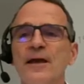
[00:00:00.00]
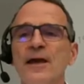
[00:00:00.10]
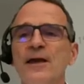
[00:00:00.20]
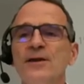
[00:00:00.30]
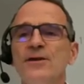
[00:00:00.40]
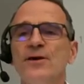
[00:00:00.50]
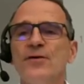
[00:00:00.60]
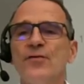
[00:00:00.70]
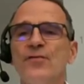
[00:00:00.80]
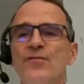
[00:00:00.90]
A
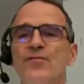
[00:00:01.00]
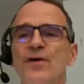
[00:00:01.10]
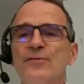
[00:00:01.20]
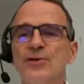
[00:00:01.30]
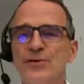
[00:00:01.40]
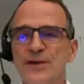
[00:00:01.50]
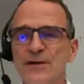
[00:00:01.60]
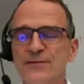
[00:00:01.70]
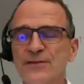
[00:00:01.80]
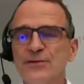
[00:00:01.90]
very good
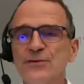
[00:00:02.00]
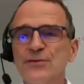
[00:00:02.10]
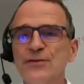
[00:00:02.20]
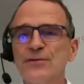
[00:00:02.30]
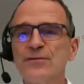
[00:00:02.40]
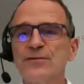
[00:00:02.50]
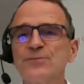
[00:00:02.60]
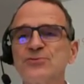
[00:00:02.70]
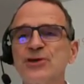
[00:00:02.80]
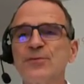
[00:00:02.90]
afternoon
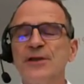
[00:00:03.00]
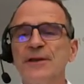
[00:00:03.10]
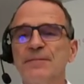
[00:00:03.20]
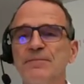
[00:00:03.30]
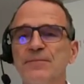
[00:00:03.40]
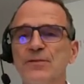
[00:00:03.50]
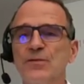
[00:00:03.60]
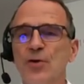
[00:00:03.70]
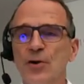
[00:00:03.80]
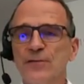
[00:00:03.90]
from Germany
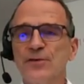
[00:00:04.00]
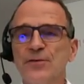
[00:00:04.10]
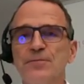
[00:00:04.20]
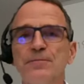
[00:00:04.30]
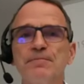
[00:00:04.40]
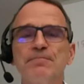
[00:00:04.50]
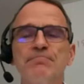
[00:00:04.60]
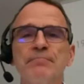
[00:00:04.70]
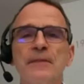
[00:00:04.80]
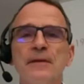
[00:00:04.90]
to all of you.
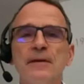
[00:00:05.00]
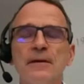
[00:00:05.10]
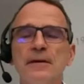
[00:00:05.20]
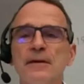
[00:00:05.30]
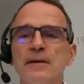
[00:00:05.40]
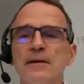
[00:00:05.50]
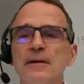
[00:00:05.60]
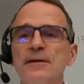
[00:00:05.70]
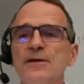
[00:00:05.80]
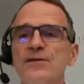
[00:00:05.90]

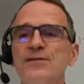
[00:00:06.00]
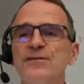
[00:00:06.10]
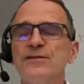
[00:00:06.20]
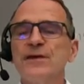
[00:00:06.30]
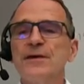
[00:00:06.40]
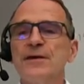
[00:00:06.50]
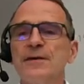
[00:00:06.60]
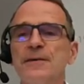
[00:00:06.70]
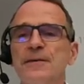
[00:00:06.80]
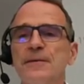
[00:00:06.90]
It is
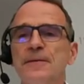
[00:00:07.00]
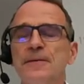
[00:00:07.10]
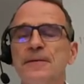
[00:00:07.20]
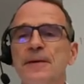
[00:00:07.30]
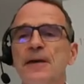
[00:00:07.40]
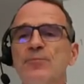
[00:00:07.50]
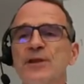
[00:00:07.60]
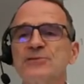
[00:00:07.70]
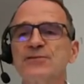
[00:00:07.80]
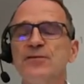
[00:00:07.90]
uh, a
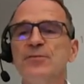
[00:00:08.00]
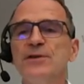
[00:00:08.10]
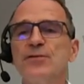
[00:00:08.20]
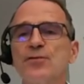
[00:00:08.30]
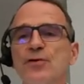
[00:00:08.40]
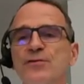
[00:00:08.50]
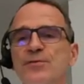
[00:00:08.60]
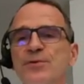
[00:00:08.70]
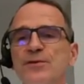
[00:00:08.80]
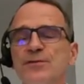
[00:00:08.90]
pleasure for me to
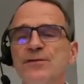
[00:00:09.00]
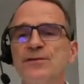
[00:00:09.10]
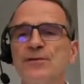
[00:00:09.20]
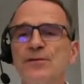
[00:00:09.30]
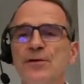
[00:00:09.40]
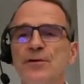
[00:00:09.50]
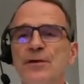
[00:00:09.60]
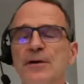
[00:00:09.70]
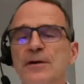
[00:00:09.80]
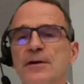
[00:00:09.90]
contribute to
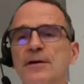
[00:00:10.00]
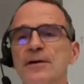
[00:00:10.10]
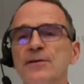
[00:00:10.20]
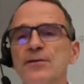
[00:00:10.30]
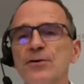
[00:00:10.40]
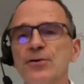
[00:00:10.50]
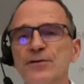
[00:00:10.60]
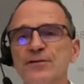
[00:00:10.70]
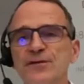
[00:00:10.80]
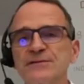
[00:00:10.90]
your
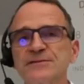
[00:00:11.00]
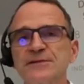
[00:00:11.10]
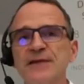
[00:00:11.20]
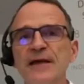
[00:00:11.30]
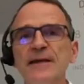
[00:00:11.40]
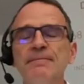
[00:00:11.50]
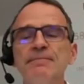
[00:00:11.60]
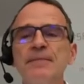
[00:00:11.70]
conference today